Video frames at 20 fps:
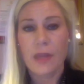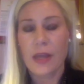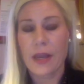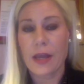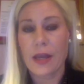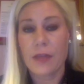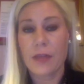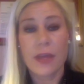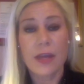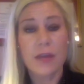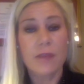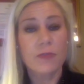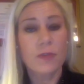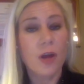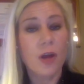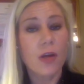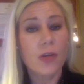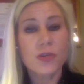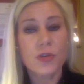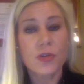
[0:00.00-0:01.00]
and they have
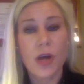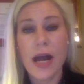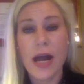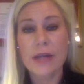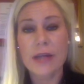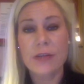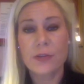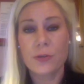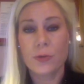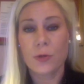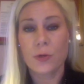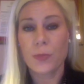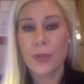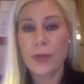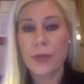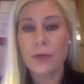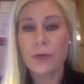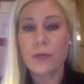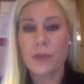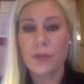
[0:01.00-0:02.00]
not tried to
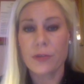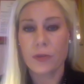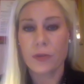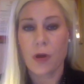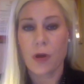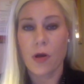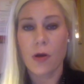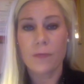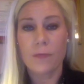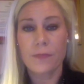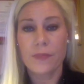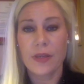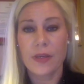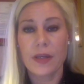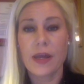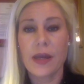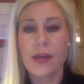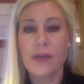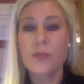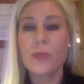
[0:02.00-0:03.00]
repeal this law.
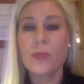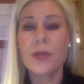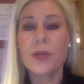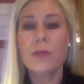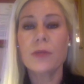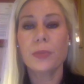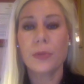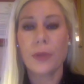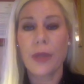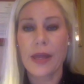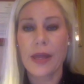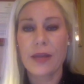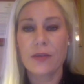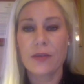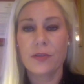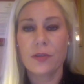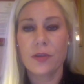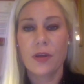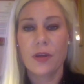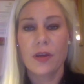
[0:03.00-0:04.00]
It has been in
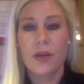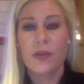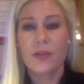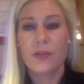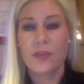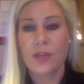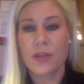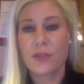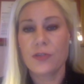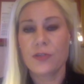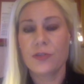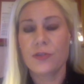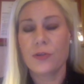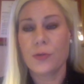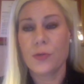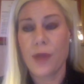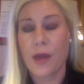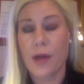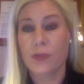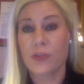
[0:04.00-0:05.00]
place since
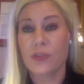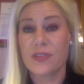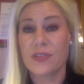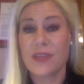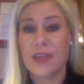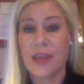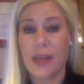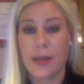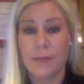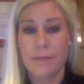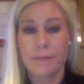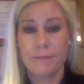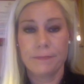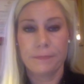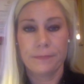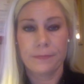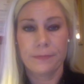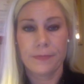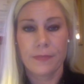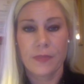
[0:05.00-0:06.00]
2010.
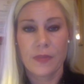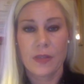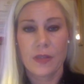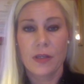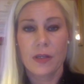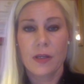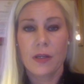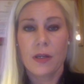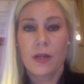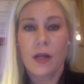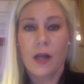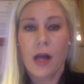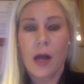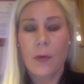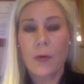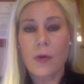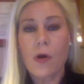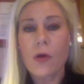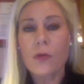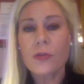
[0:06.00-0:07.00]
I
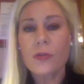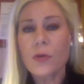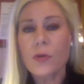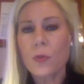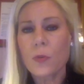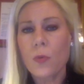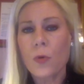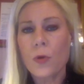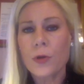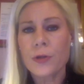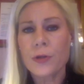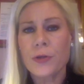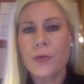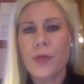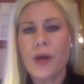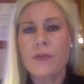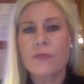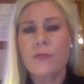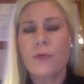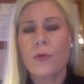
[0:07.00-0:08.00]
would also warn
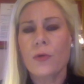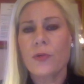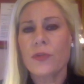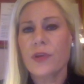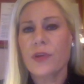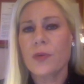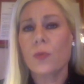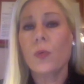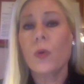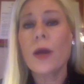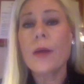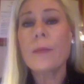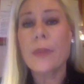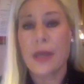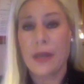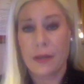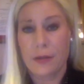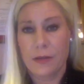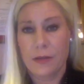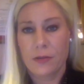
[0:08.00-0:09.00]
you that forcing
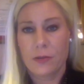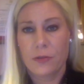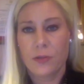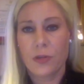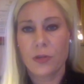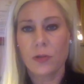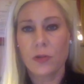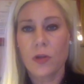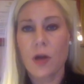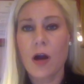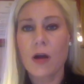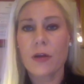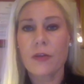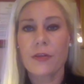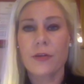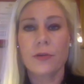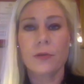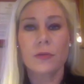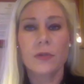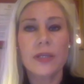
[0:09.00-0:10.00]
women to
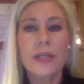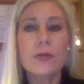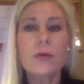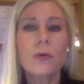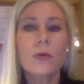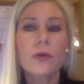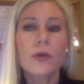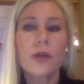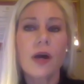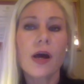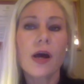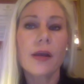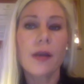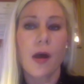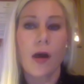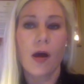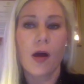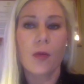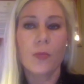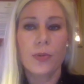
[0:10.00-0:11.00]
lock their legal
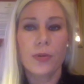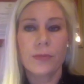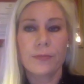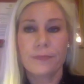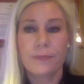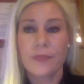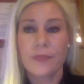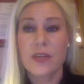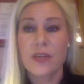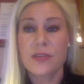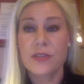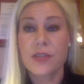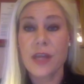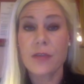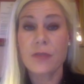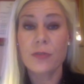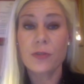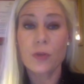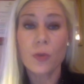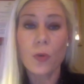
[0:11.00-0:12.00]
gun up,
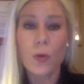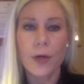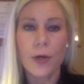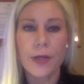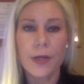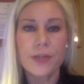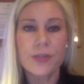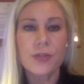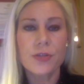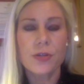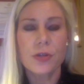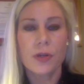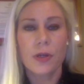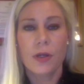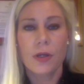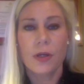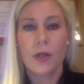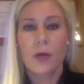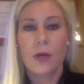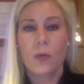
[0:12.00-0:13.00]
safe storage,
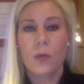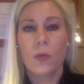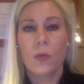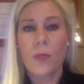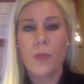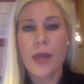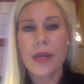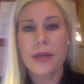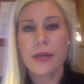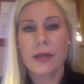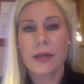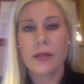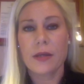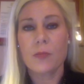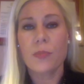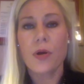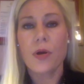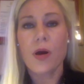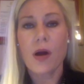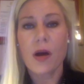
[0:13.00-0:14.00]
will make it
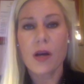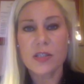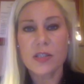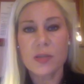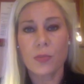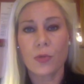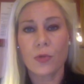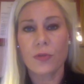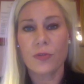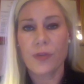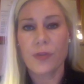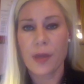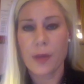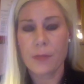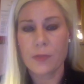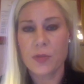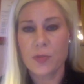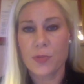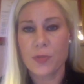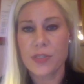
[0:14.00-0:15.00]
impossible for
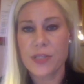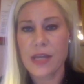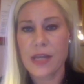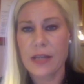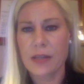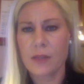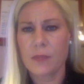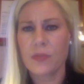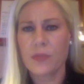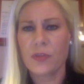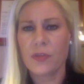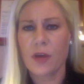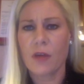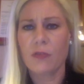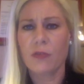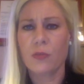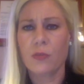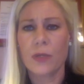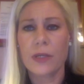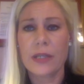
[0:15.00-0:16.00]
them to protect
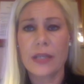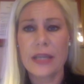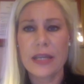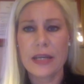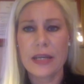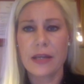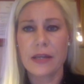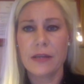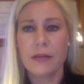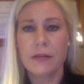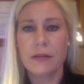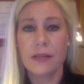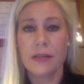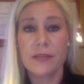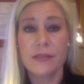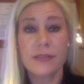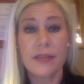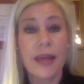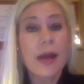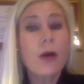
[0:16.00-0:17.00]
themselves when needed.
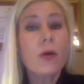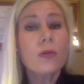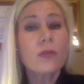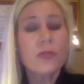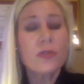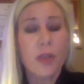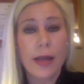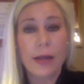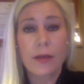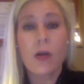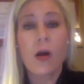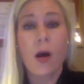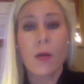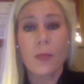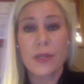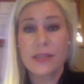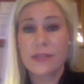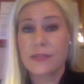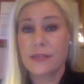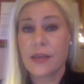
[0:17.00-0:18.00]
It sounds like
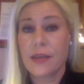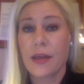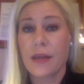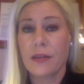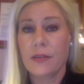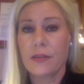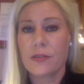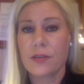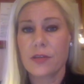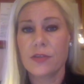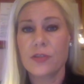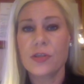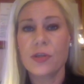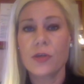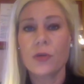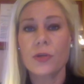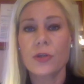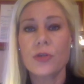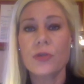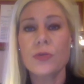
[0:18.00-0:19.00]
common sense
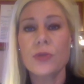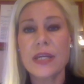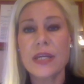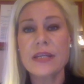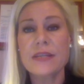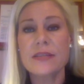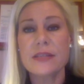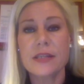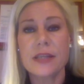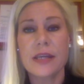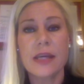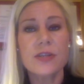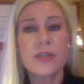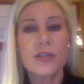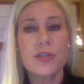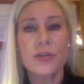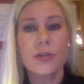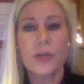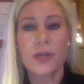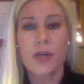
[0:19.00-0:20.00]
until you need to
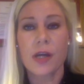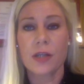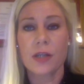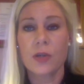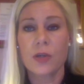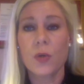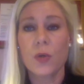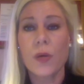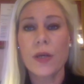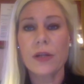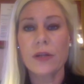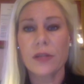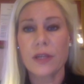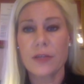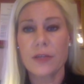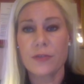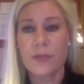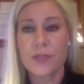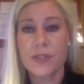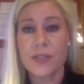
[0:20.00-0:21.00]
get to your gun
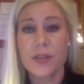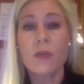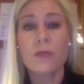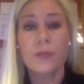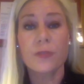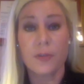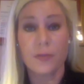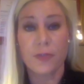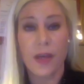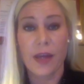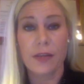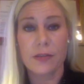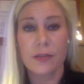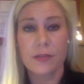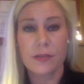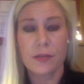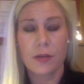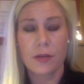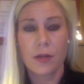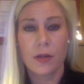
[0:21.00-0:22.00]
quickly for
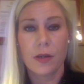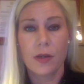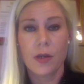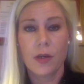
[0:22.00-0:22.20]
self-defense.